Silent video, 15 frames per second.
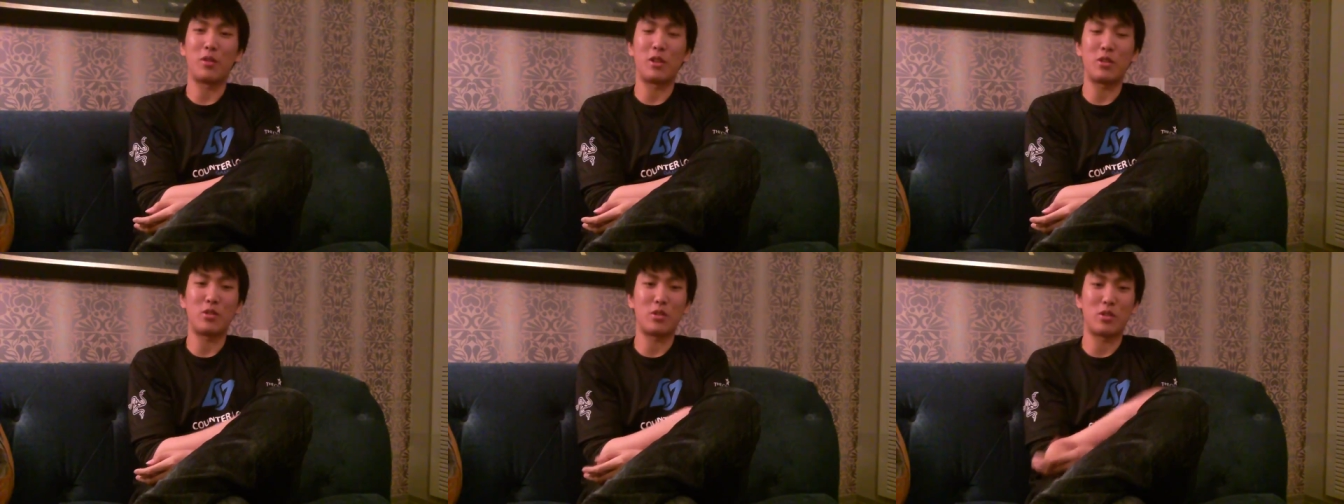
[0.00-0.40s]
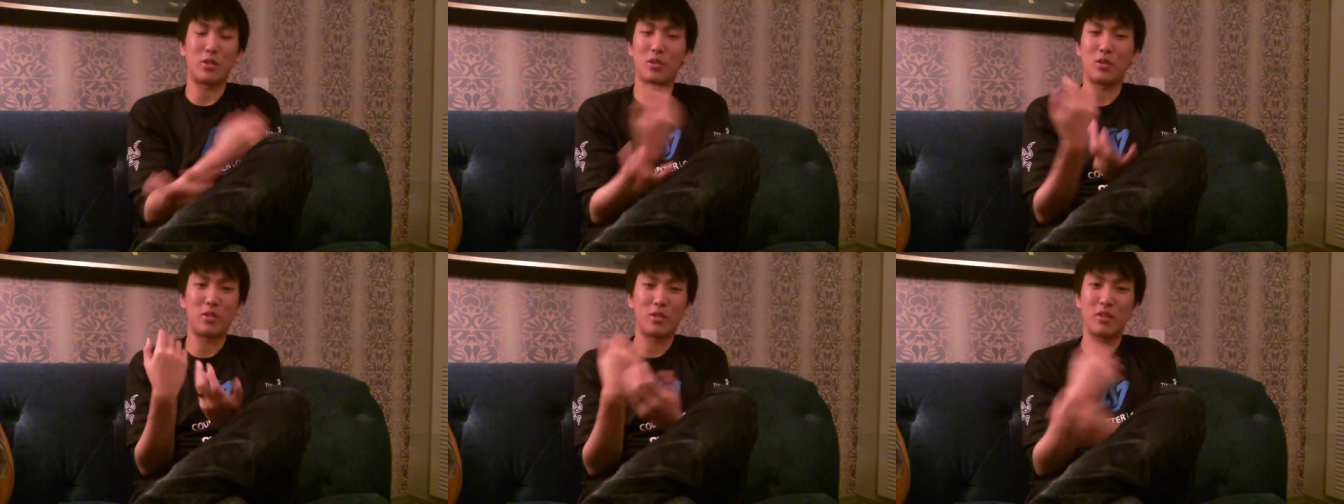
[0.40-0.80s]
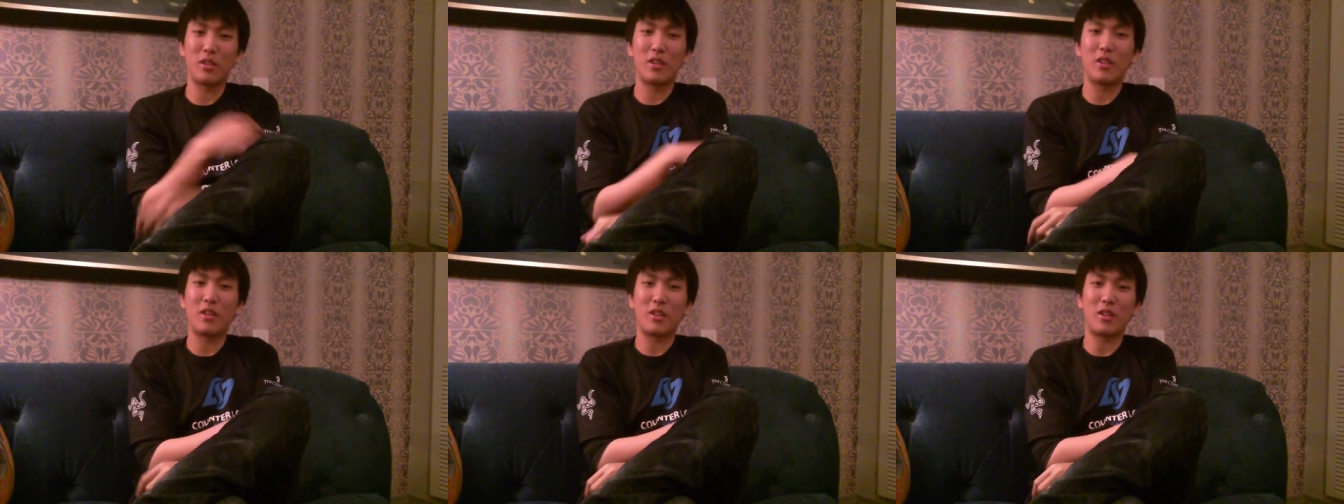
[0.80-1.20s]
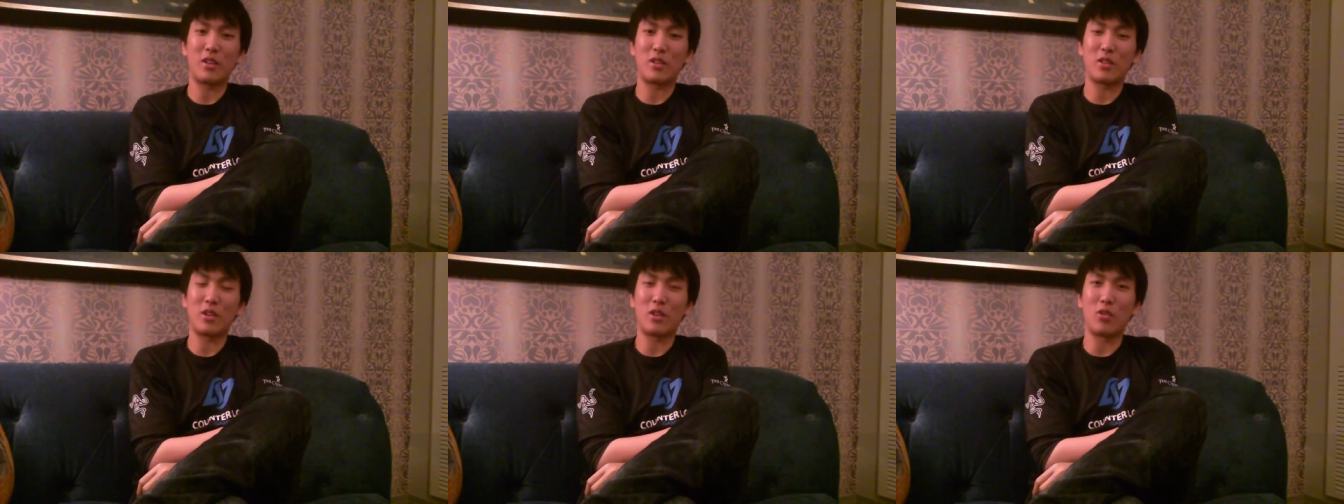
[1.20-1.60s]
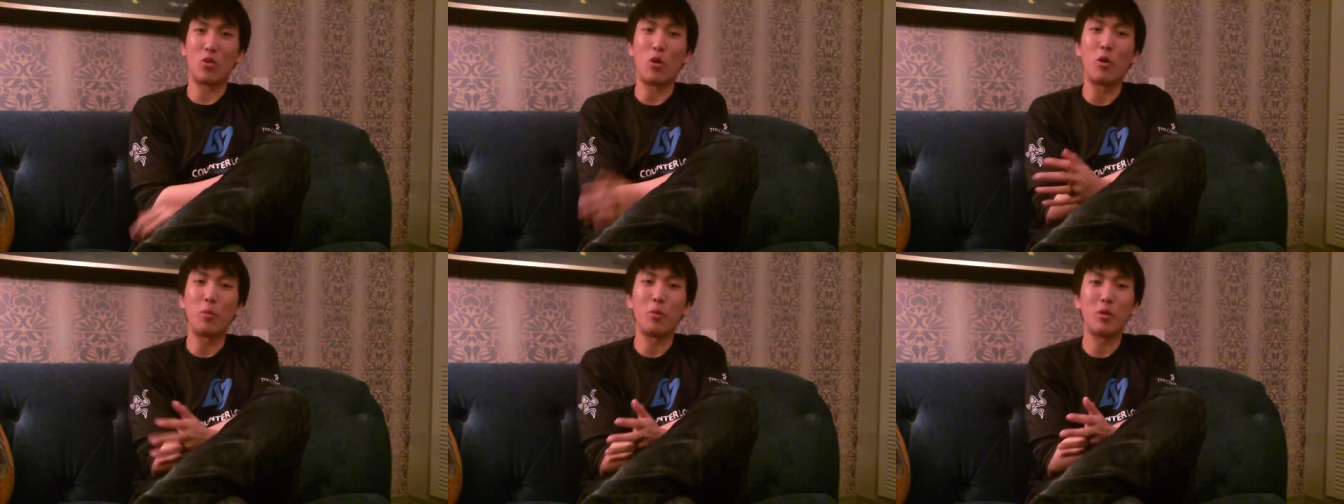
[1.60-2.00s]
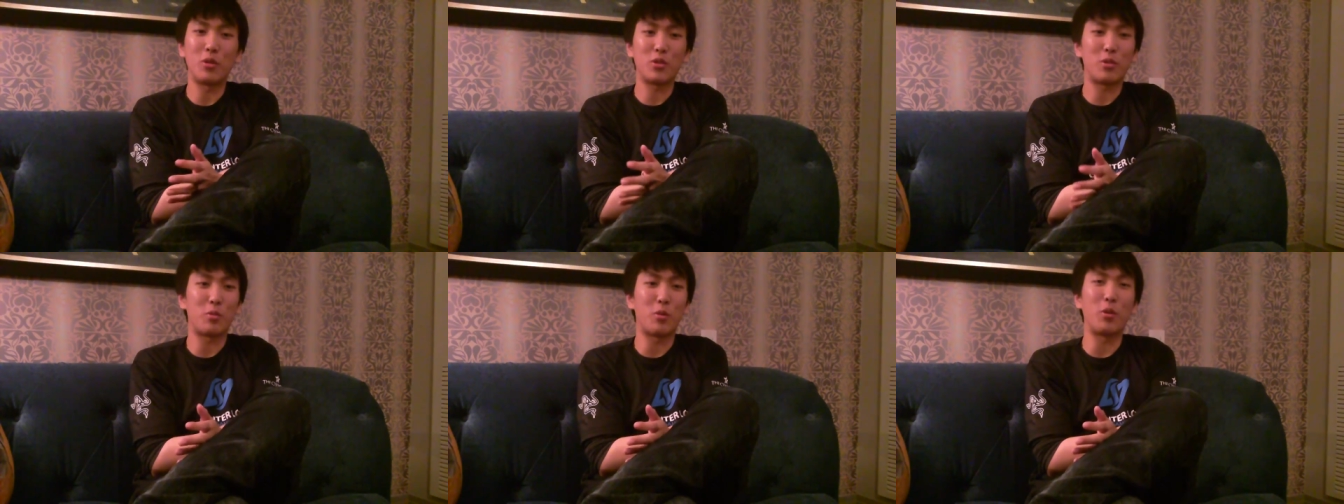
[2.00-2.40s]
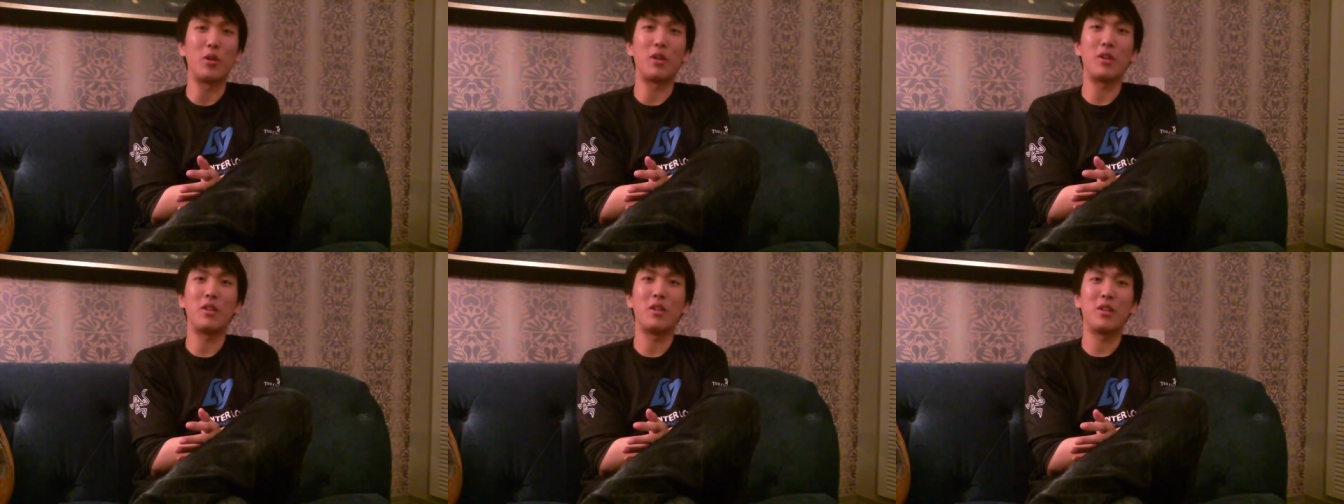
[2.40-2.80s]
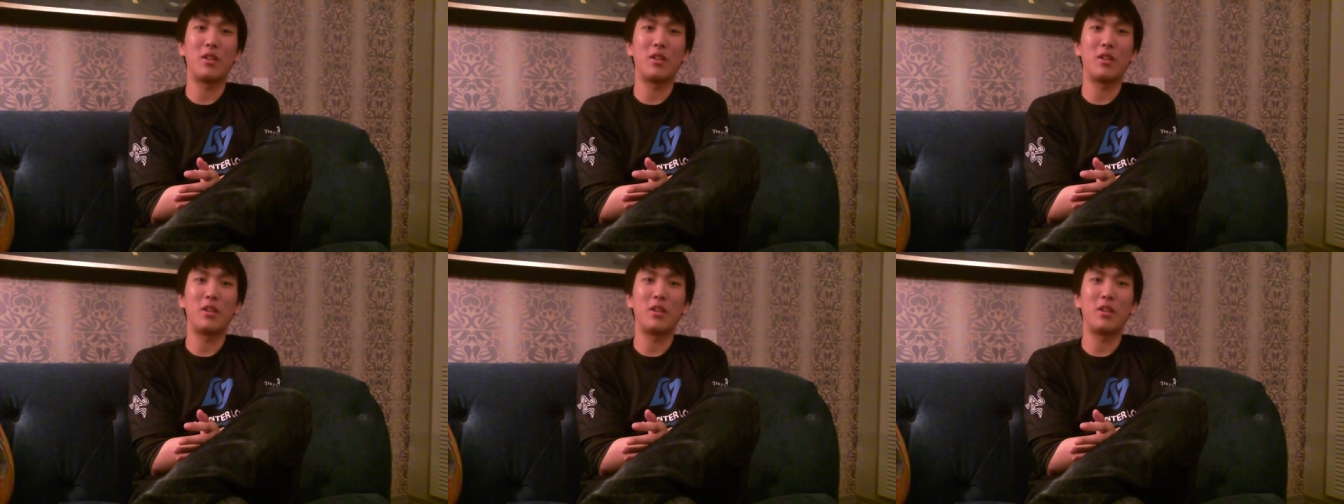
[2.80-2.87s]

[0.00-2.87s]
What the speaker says: He's a normal support